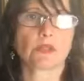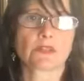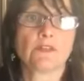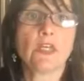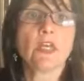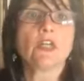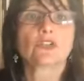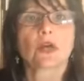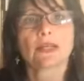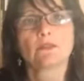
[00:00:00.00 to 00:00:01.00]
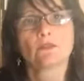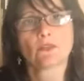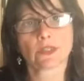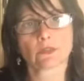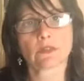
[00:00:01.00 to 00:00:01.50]
bowls. So I
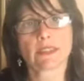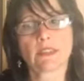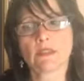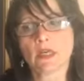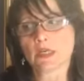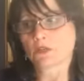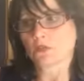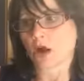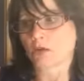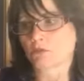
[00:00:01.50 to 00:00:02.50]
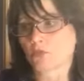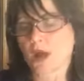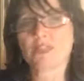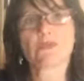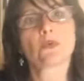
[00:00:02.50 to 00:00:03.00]
literally
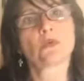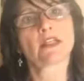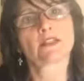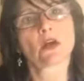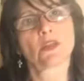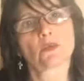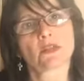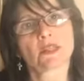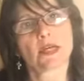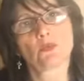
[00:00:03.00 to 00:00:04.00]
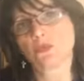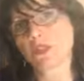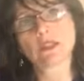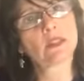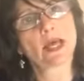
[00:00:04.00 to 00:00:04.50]
went through and saw the ones that I
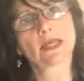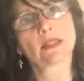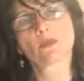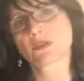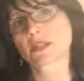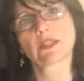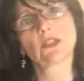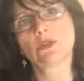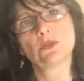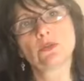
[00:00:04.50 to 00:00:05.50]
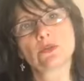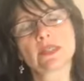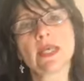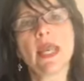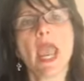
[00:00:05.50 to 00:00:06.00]
really like and the ones I use,
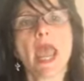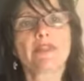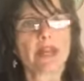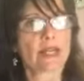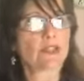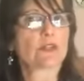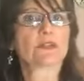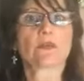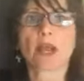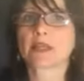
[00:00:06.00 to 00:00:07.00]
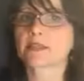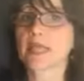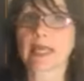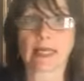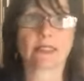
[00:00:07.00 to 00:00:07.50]
and then I took the rest
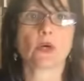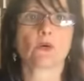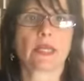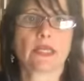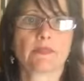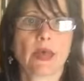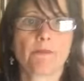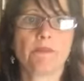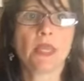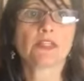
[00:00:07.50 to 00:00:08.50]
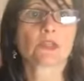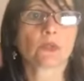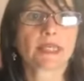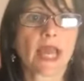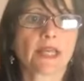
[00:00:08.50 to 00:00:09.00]
and I donated them. So
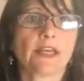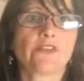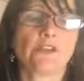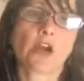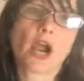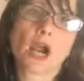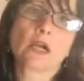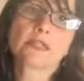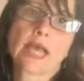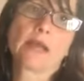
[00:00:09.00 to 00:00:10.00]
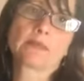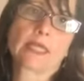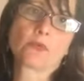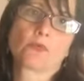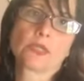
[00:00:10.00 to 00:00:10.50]
again, if you have a hard time
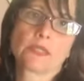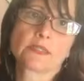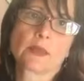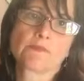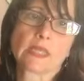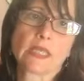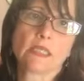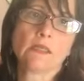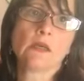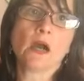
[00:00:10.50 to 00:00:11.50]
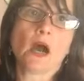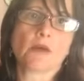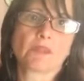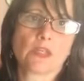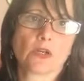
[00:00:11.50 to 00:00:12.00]
getting rid of something
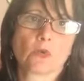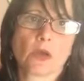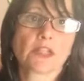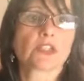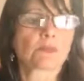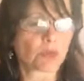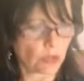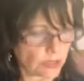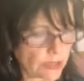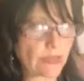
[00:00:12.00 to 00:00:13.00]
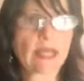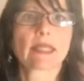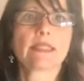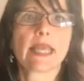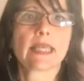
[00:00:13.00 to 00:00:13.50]
that you don't want, just put it in that
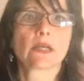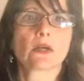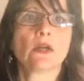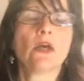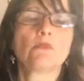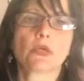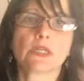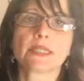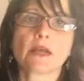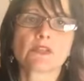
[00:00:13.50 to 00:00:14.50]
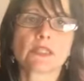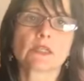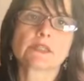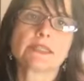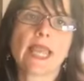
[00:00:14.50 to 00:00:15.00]
container, put it
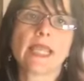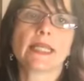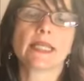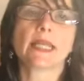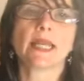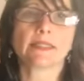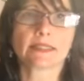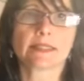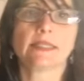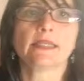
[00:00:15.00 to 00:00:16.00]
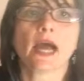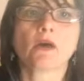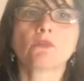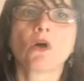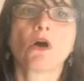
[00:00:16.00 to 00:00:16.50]
downstairs, date it, and see
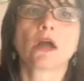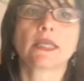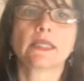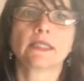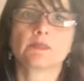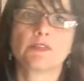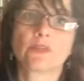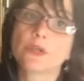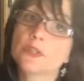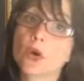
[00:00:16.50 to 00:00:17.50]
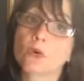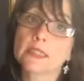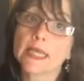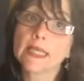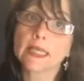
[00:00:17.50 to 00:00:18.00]
how long it is before you go and
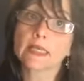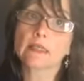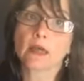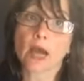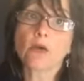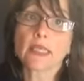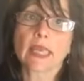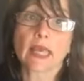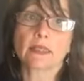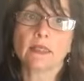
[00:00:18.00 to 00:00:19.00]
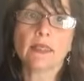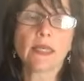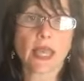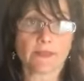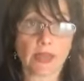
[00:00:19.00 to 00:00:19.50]
take it out again,
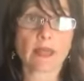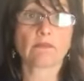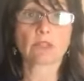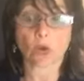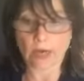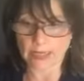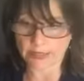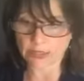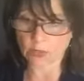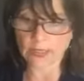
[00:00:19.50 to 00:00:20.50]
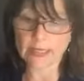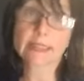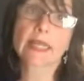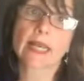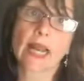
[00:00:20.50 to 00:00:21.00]
and then go ahead and donate to
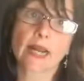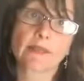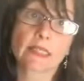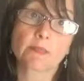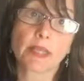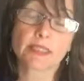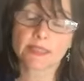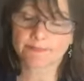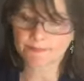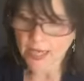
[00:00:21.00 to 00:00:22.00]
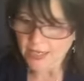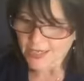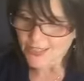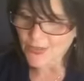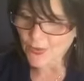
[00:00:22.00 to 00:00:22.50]
get it out of that space.
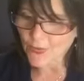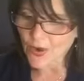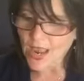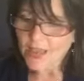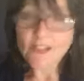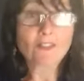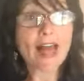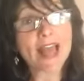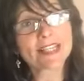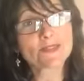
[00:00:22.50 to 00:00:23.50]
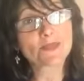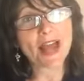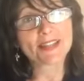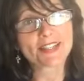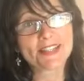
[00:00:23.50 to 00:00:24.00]
So the last but
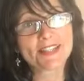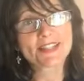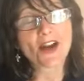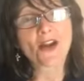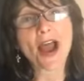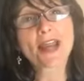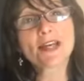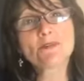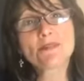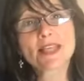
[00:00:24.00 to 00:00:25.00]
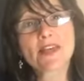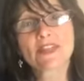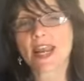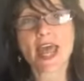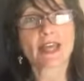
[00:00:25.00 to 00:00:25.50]
not least are items
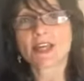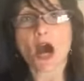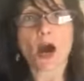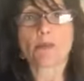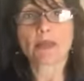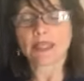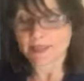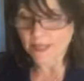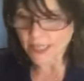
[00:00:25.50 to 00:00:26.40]
that end up in the